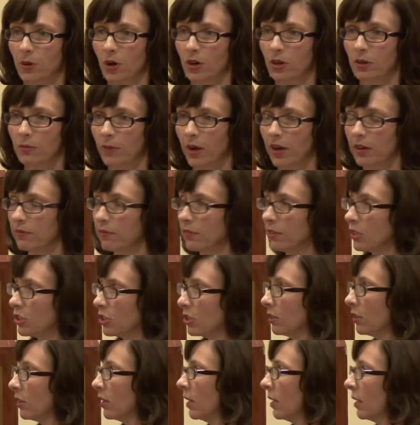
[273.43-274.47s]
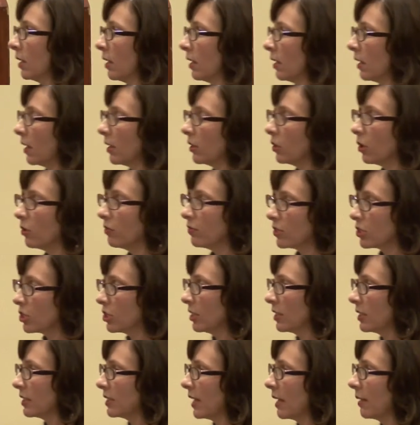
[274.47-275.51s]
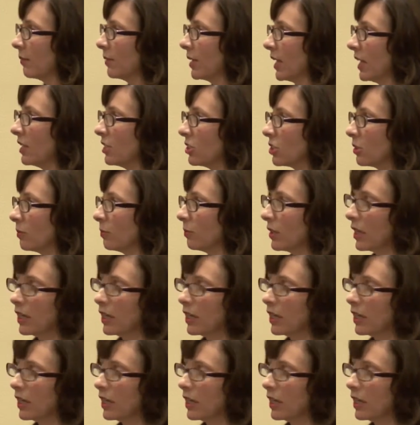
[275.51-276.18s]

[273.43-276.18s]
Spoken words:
part of my low vision examination,